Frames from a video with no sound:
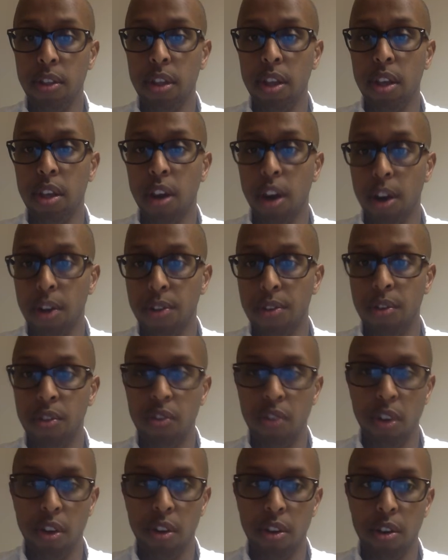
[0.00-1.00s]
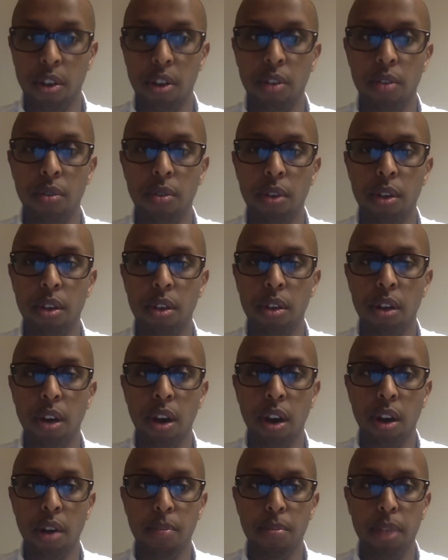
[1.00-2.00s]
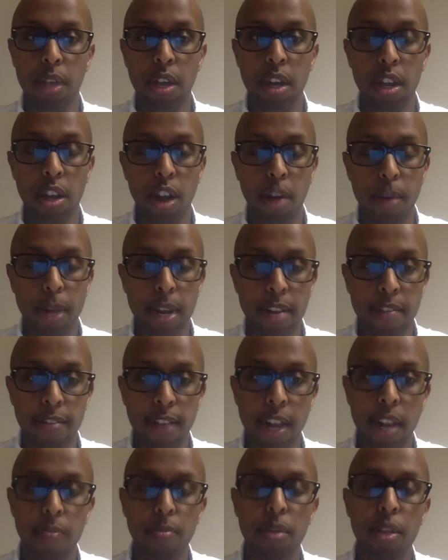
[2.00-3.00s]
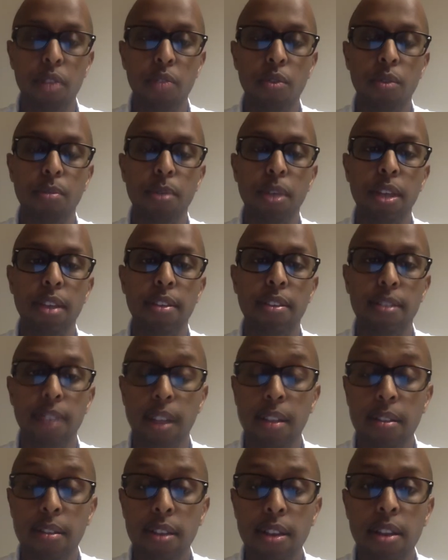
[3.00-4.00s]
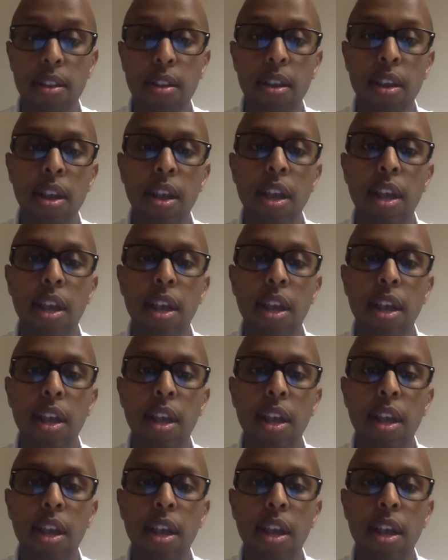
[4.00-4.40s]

the authors argue, economic development will be stunted,